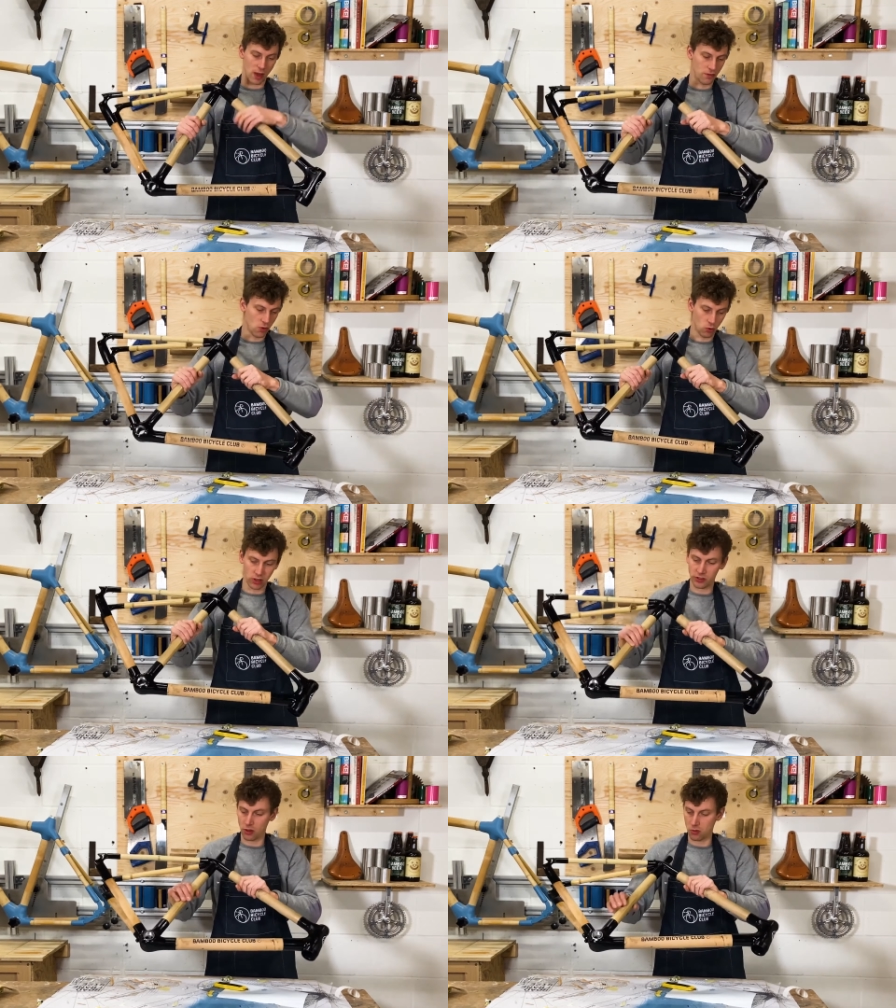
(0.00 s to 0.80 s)
Whatever
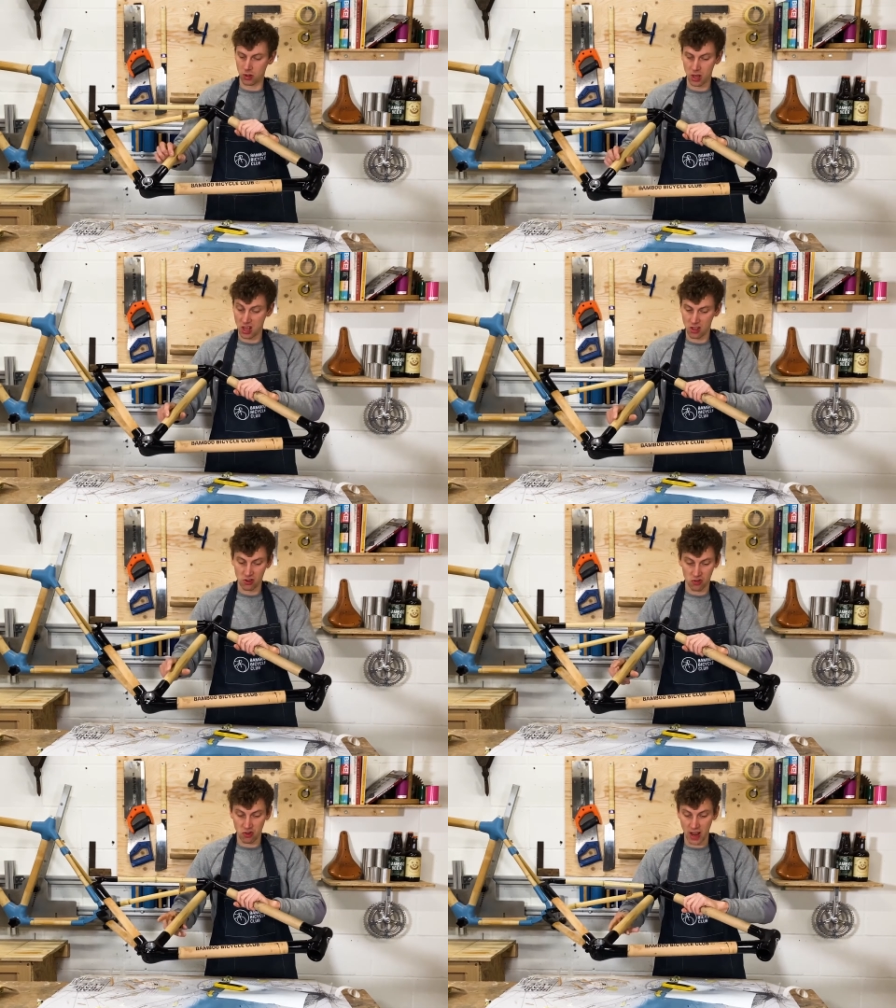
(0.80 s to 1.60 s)
you want to do,
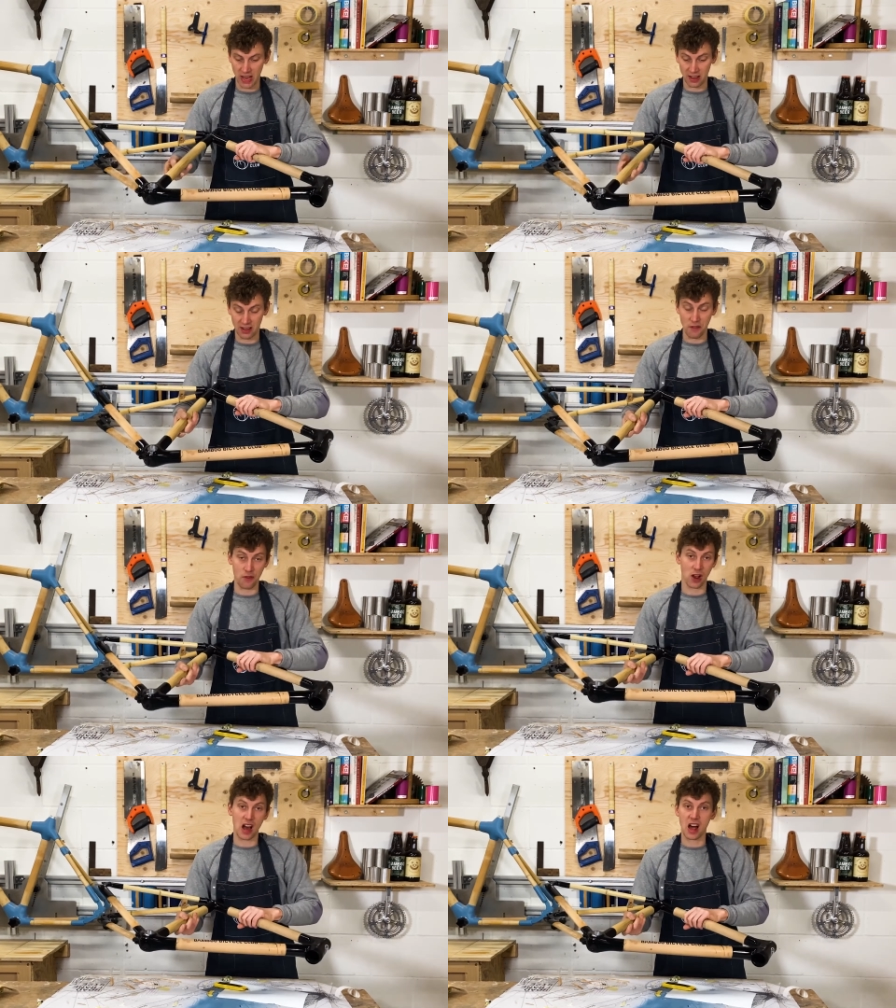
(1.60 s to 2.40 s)
create
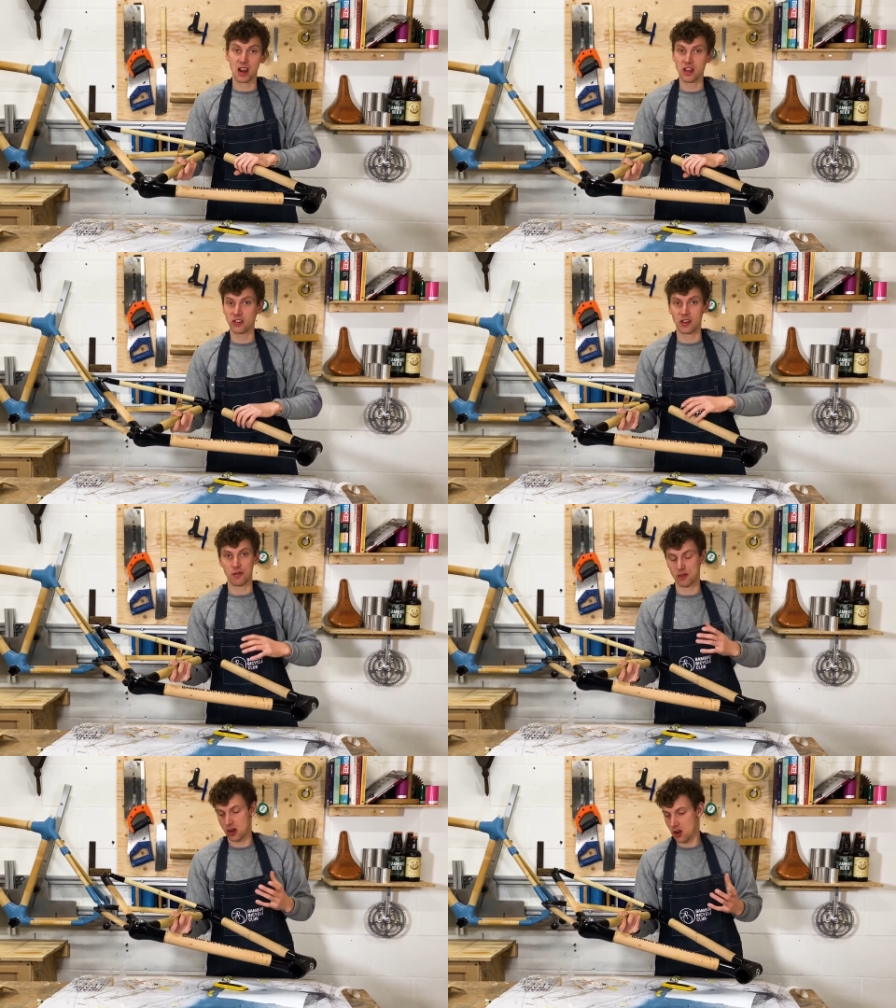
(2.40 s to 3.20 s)
different
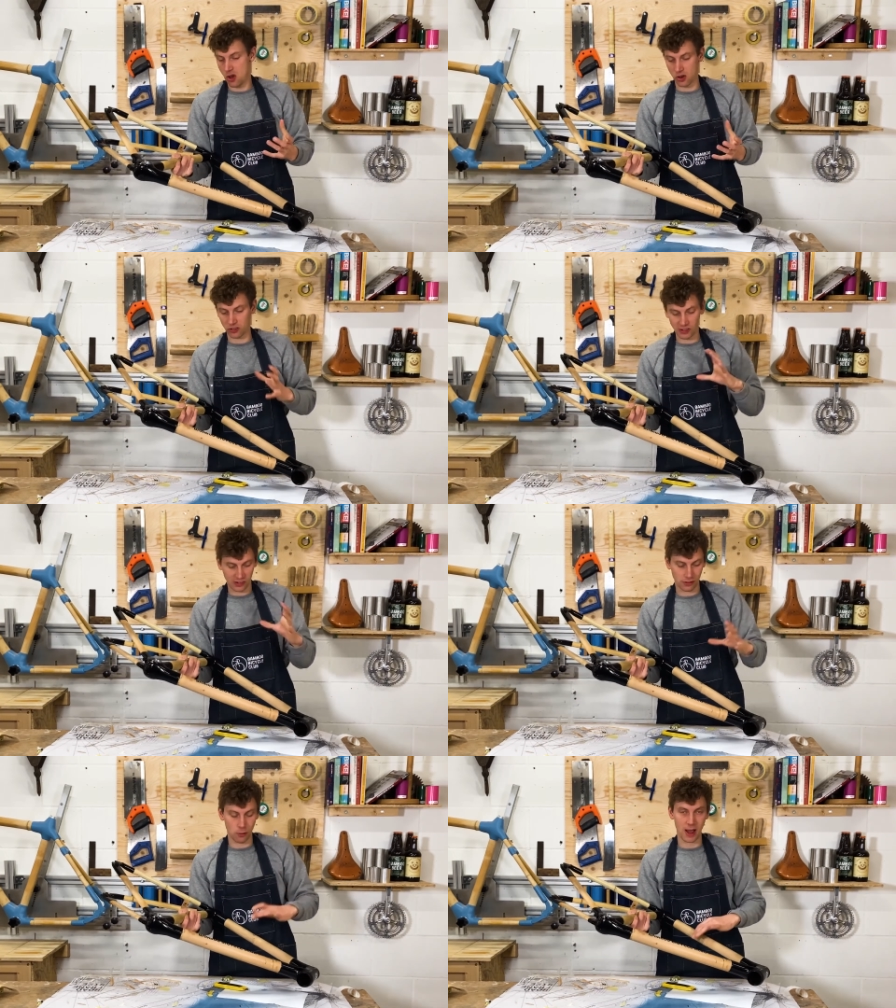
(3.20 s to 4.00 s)
colors, different
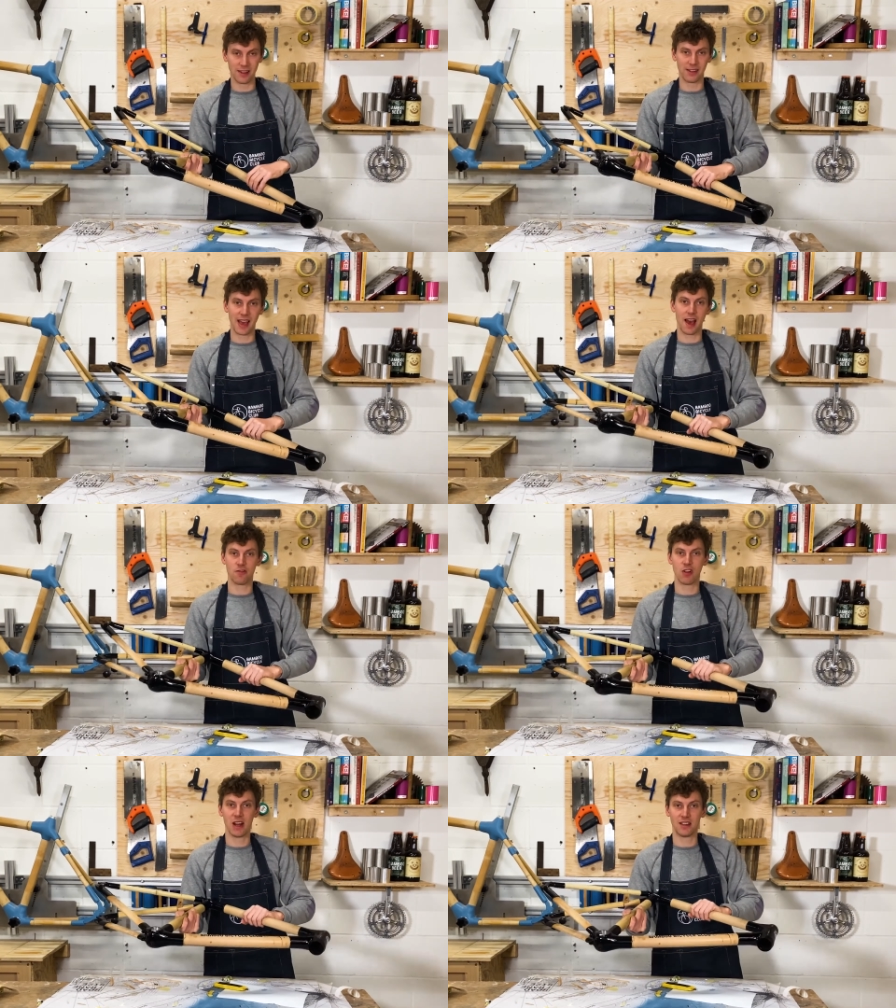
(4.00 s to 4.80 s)
looks. This is a way to
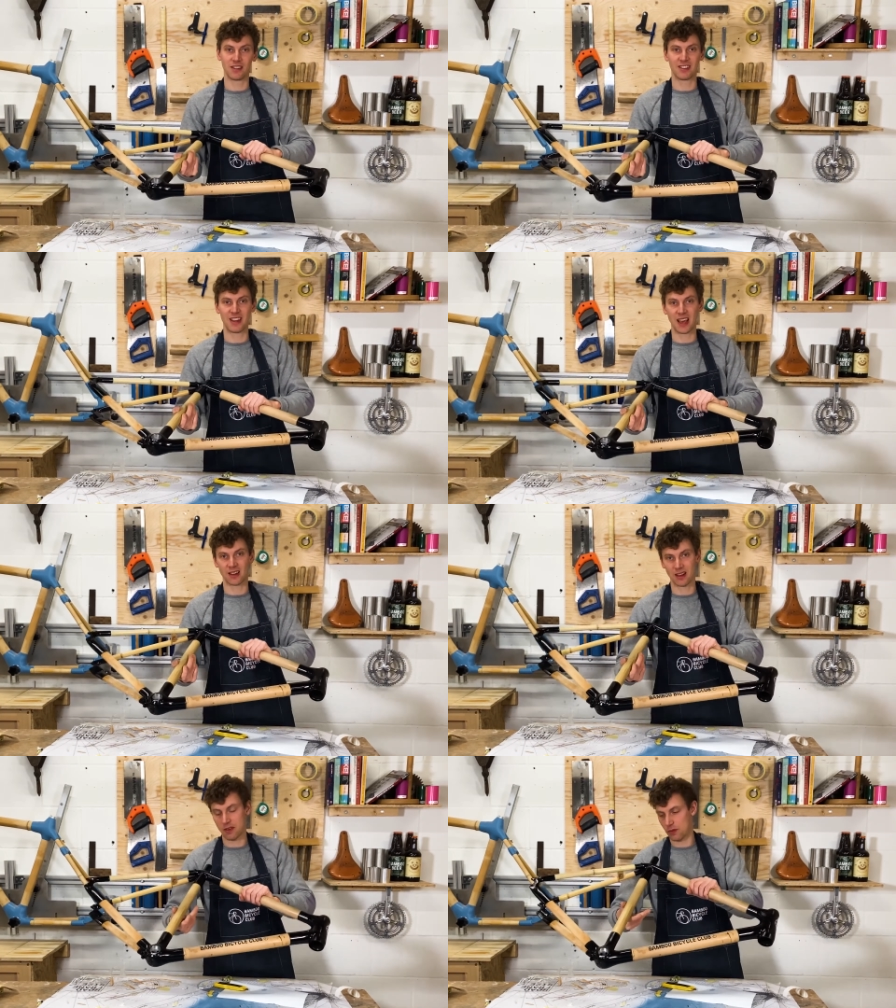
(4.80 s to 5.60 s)
get a really
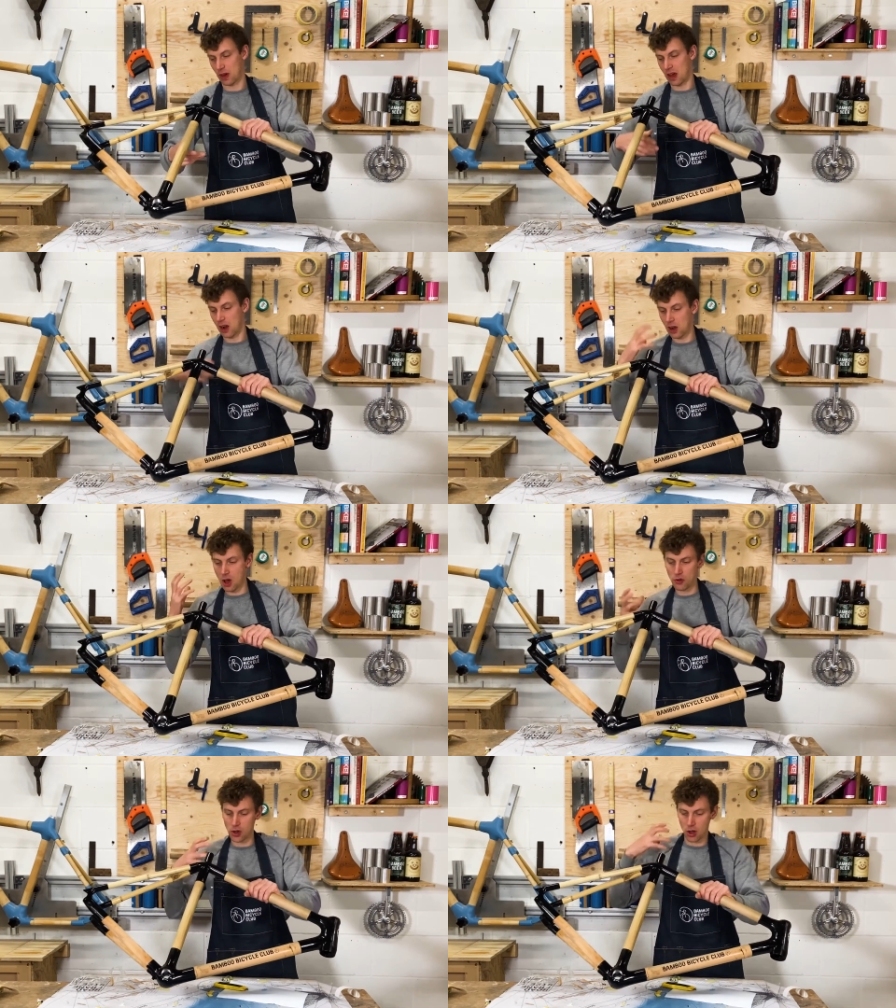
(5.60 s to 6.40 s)
distinctive
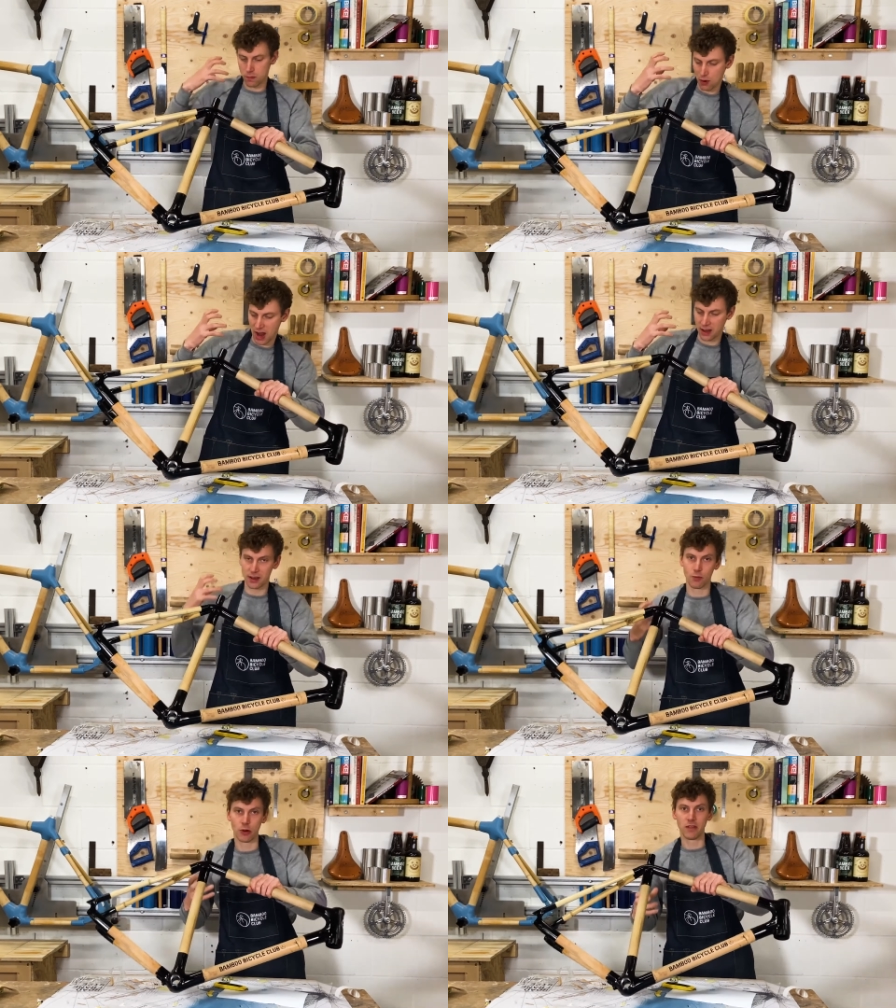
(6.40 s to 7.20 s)
logo,
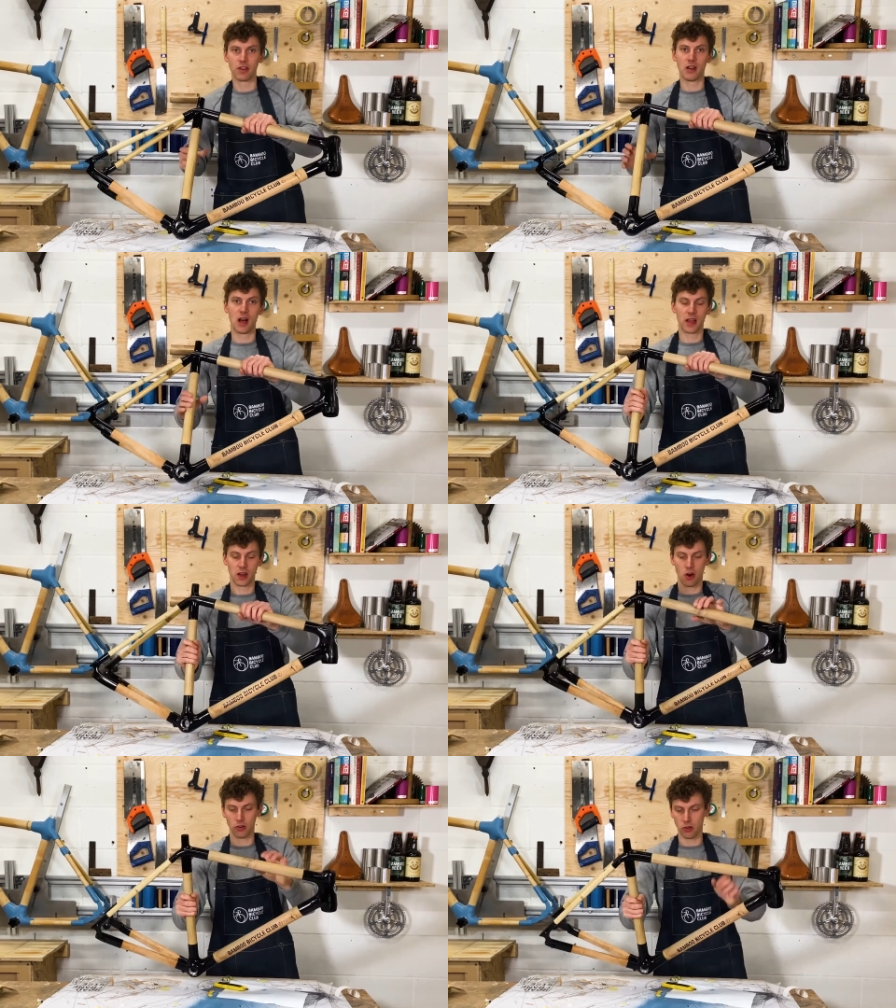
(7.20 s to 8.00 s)
branding, whatever you
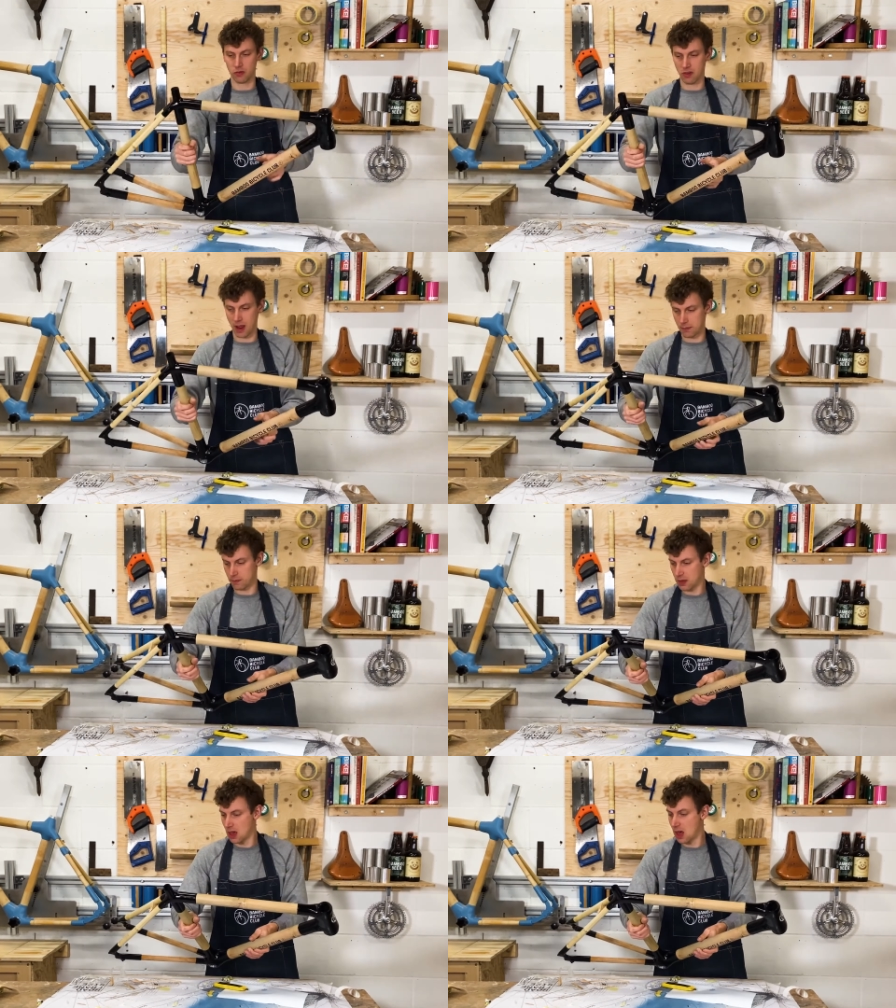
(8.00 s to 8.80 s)
like, on your
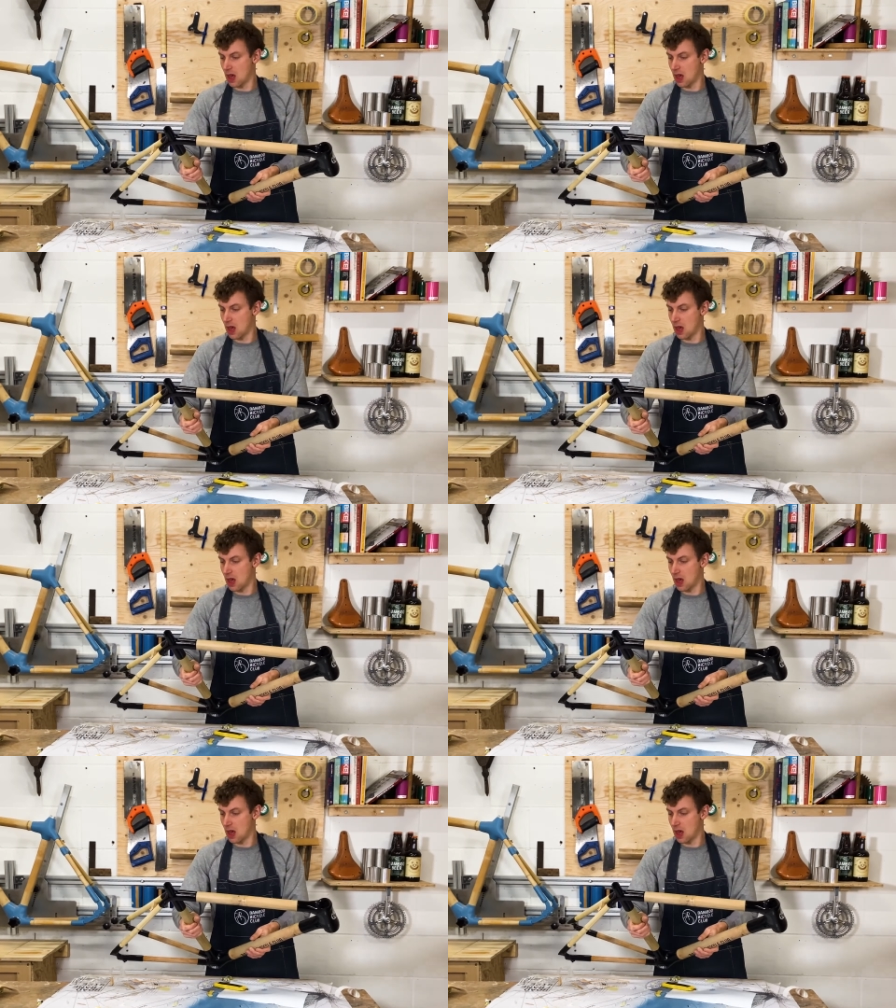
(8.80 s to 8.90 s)
frame.